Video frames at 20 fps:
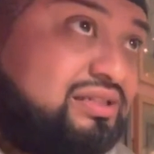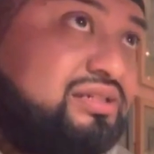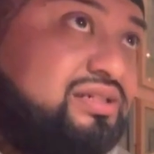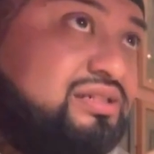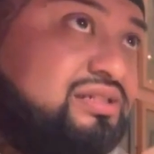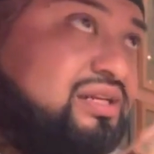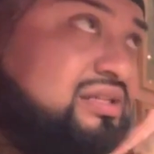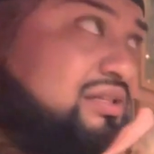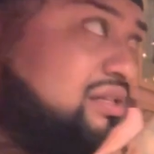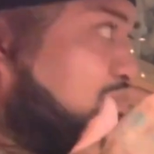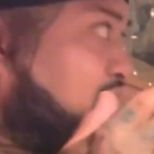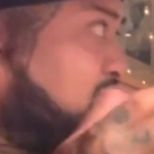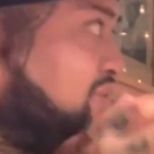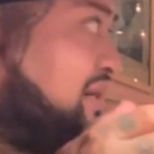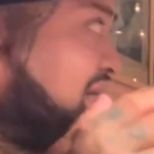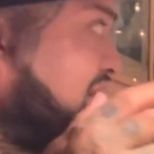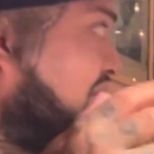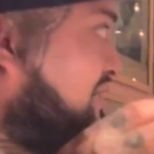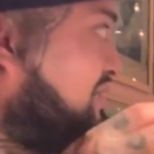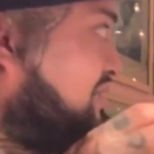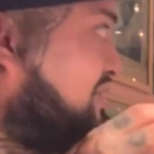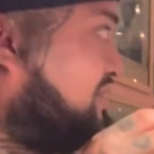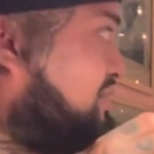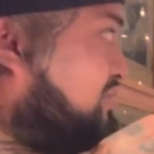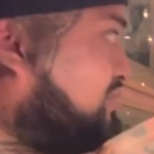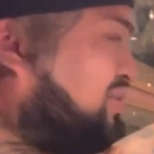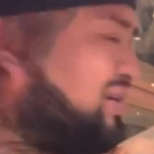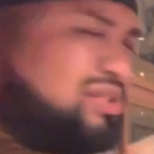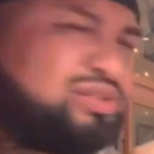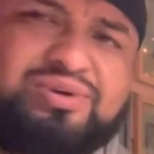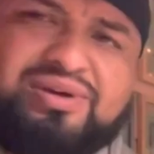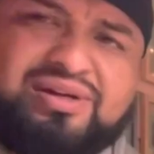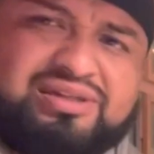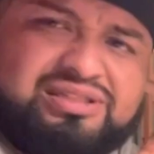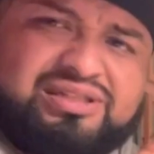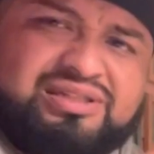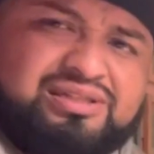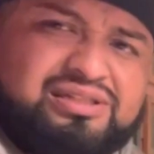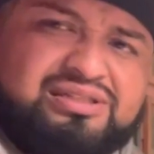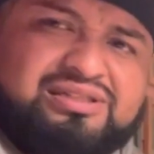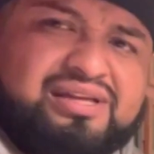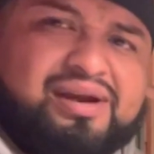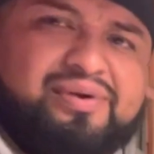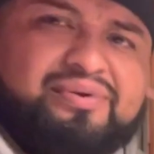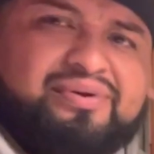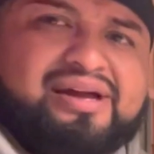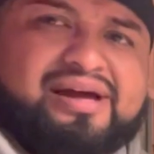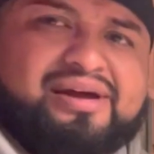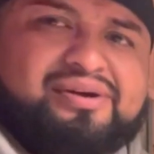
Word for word: There's nothing but, I guess, restaurants in this area.